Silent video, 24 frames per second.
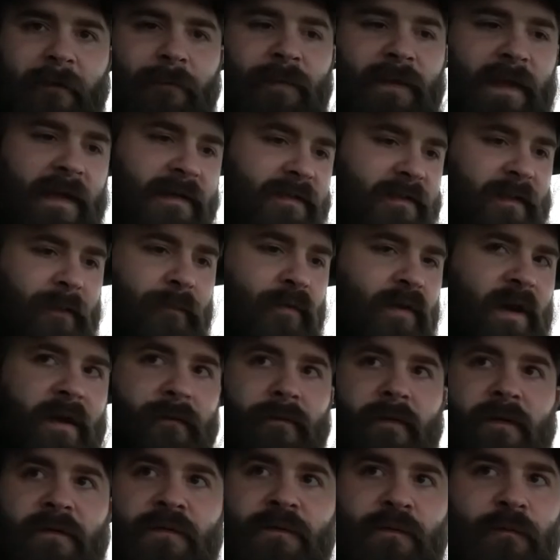a plastic
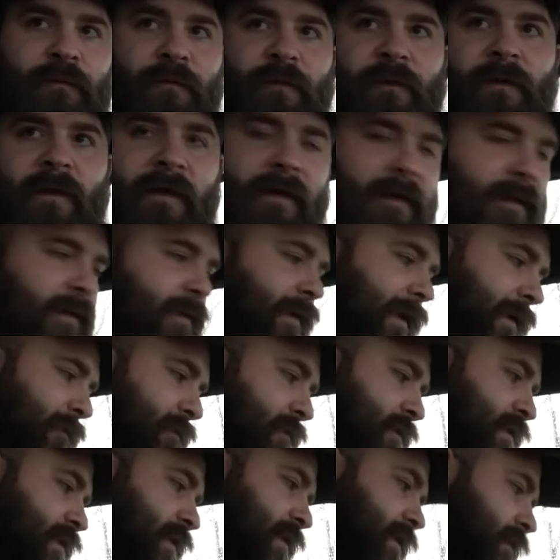pry bar tool, you're not going to
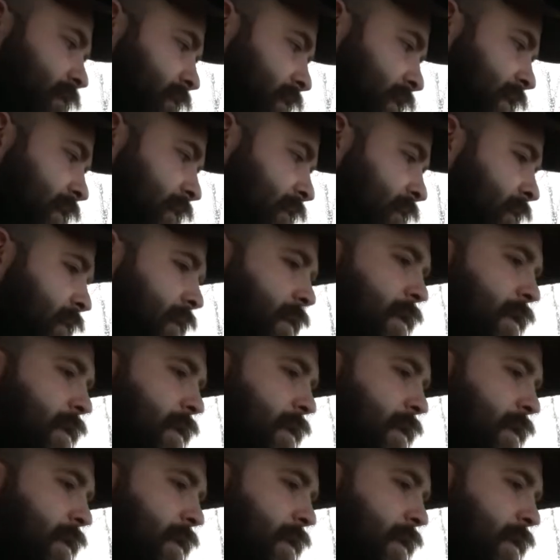damage anything.